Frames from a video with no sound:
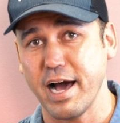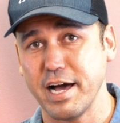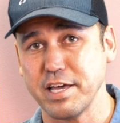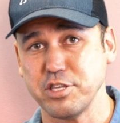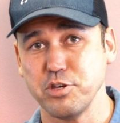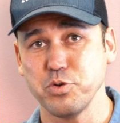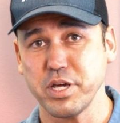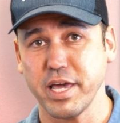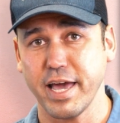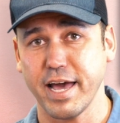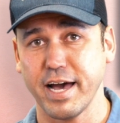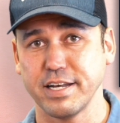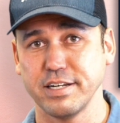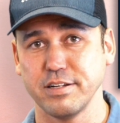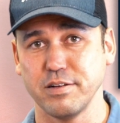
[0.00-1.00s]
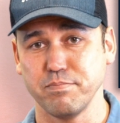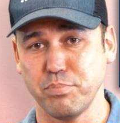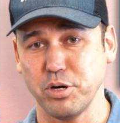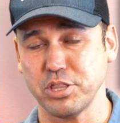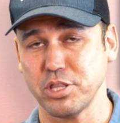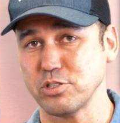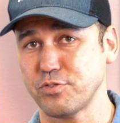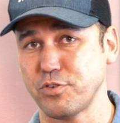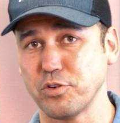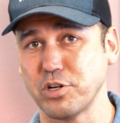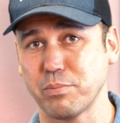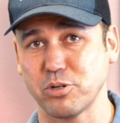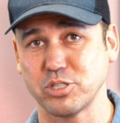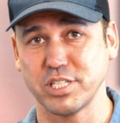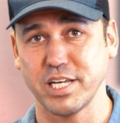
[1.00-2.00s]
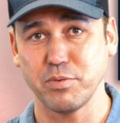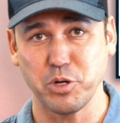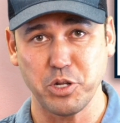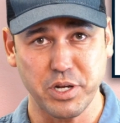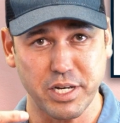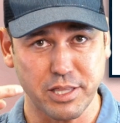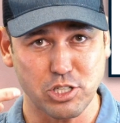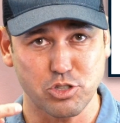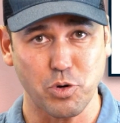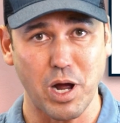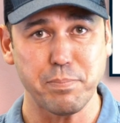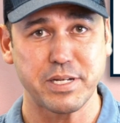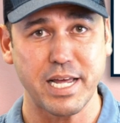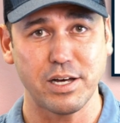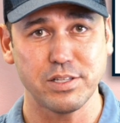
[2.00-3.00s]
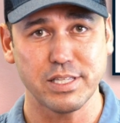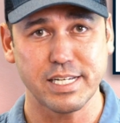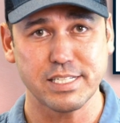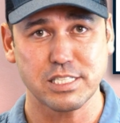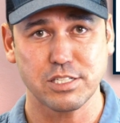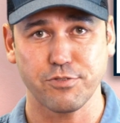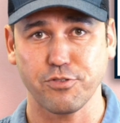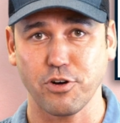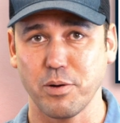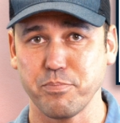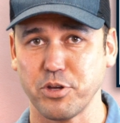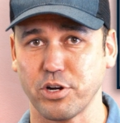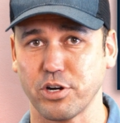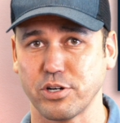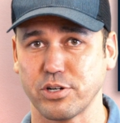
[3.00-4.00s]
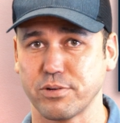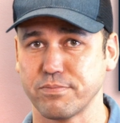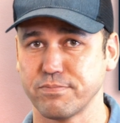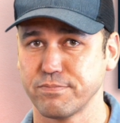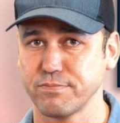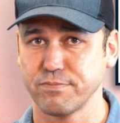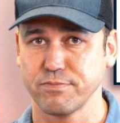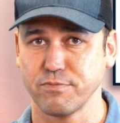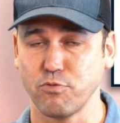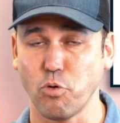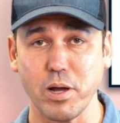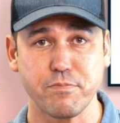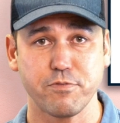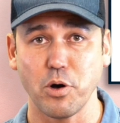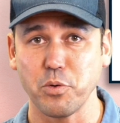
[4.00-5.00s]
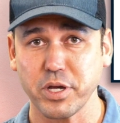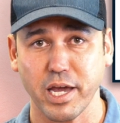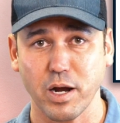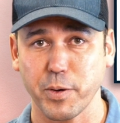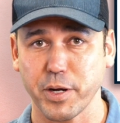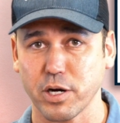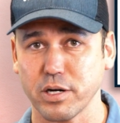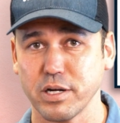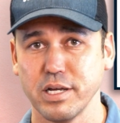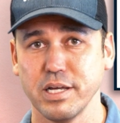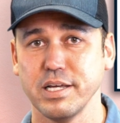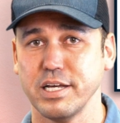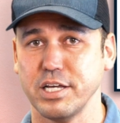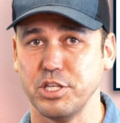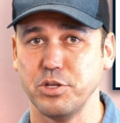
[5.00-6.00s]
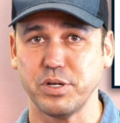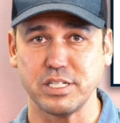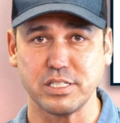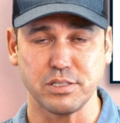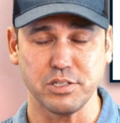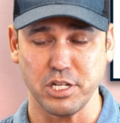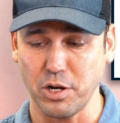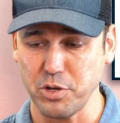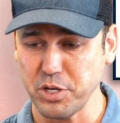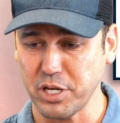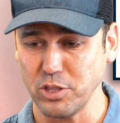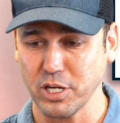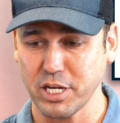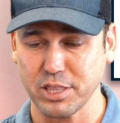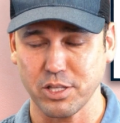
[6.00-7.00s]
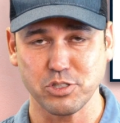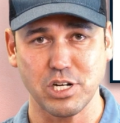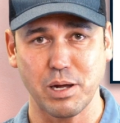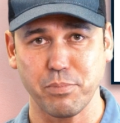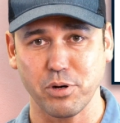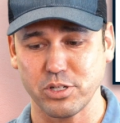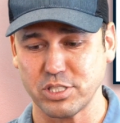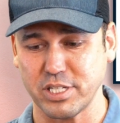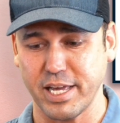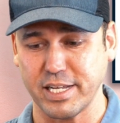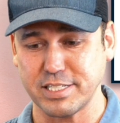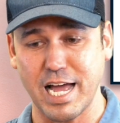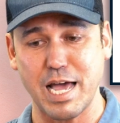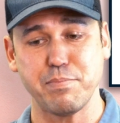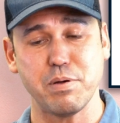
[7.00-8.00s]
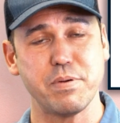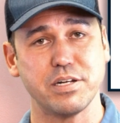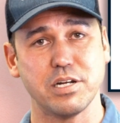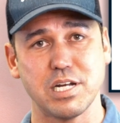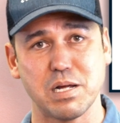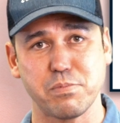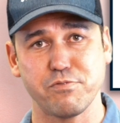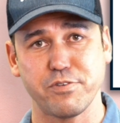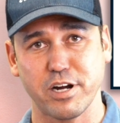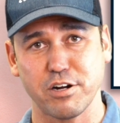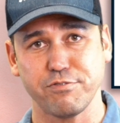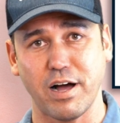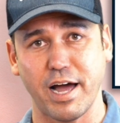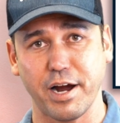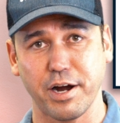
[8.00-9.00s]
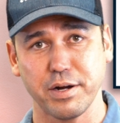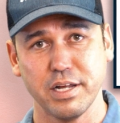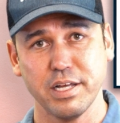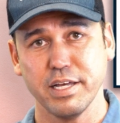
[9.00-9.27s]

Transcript: you can put those phone numbers in when you get the drop-down list from your VoIP phone carrier. You can look at those numbers and type them into Number Verifier,